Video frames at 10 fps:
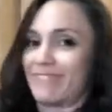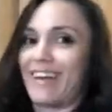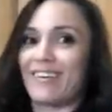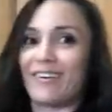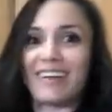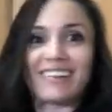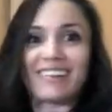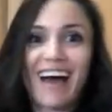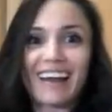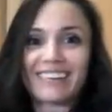I don't know,
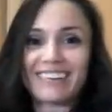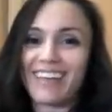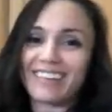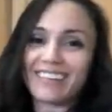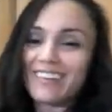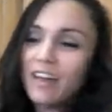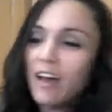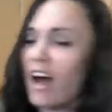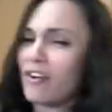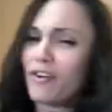exotic taste.
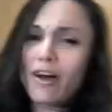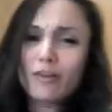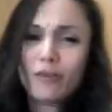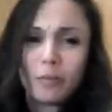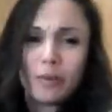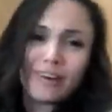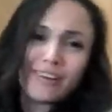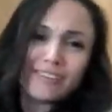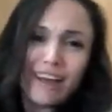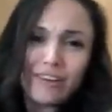I don't know how to explain
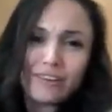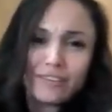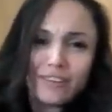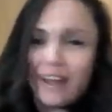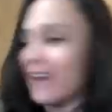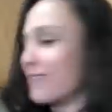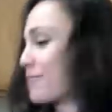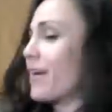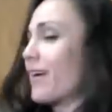it, Italian Thai.